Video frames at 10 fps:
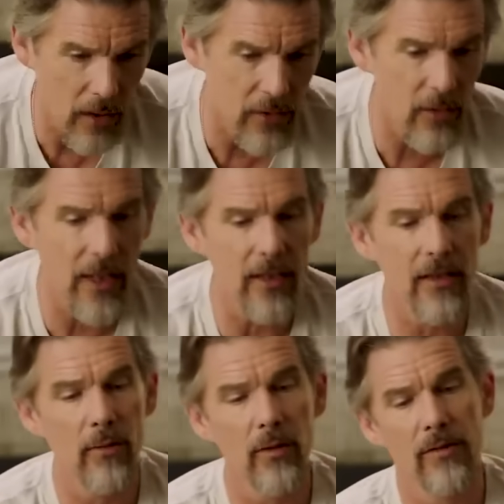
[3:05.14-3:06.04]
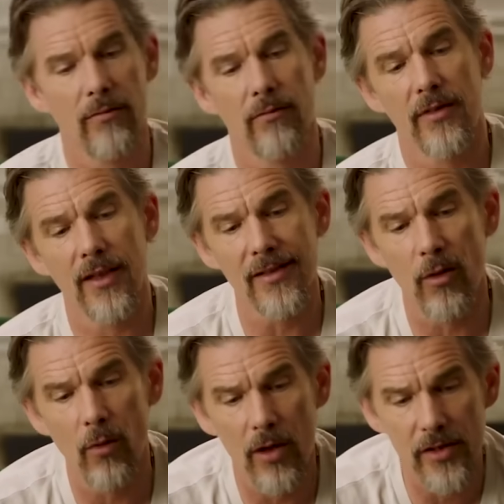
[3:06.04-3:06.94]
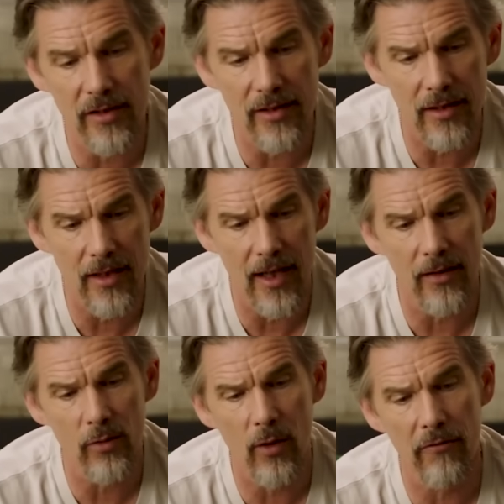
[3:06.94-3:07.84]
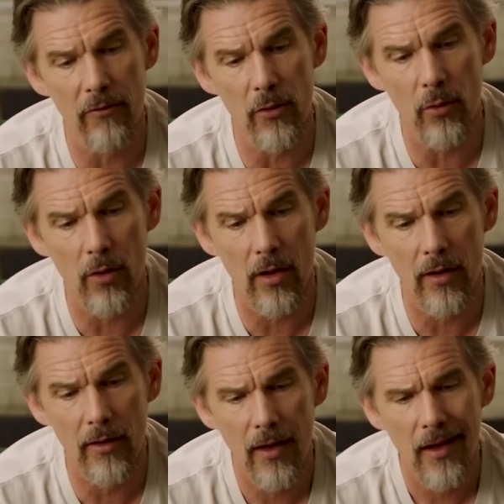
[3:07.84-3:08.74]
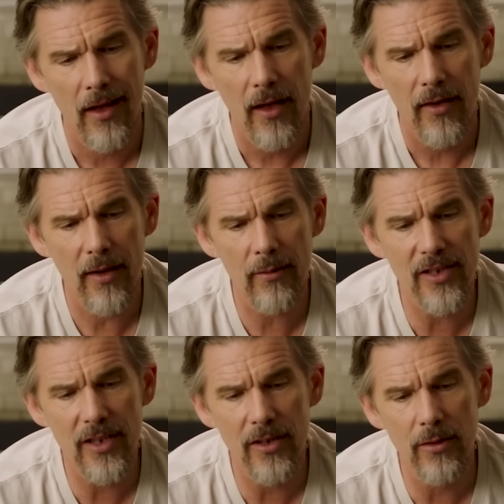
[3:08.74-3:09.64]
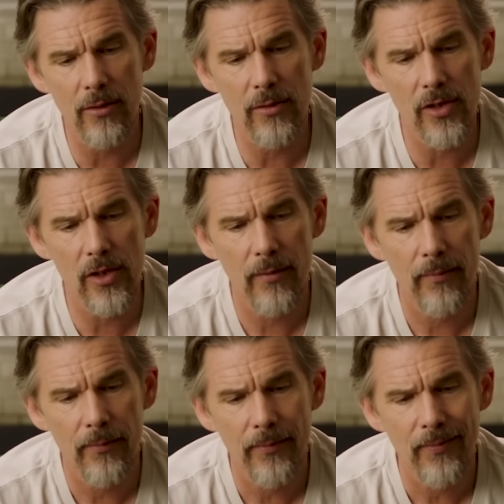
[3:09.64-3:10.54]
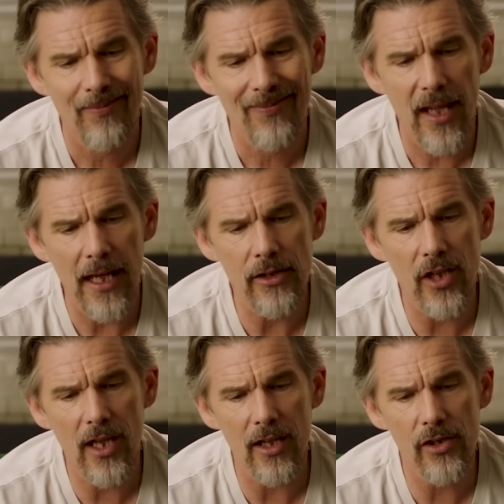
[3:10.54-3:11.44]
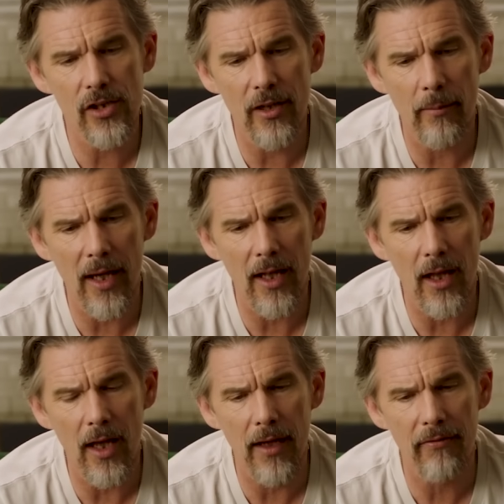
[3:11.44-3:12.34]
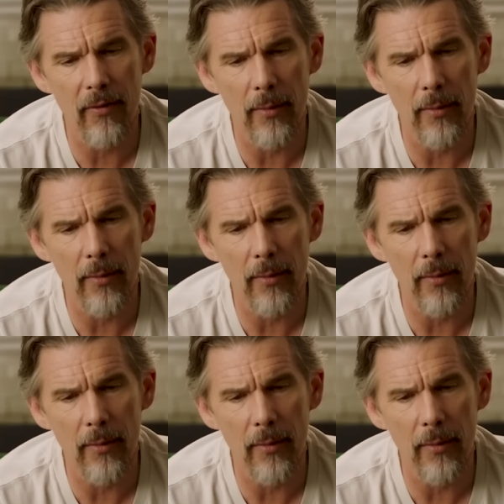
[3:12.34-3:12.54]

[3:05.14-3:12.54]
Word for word: on training day with Denzel Washington and Antoine Fuqua. And that was a huge education in my life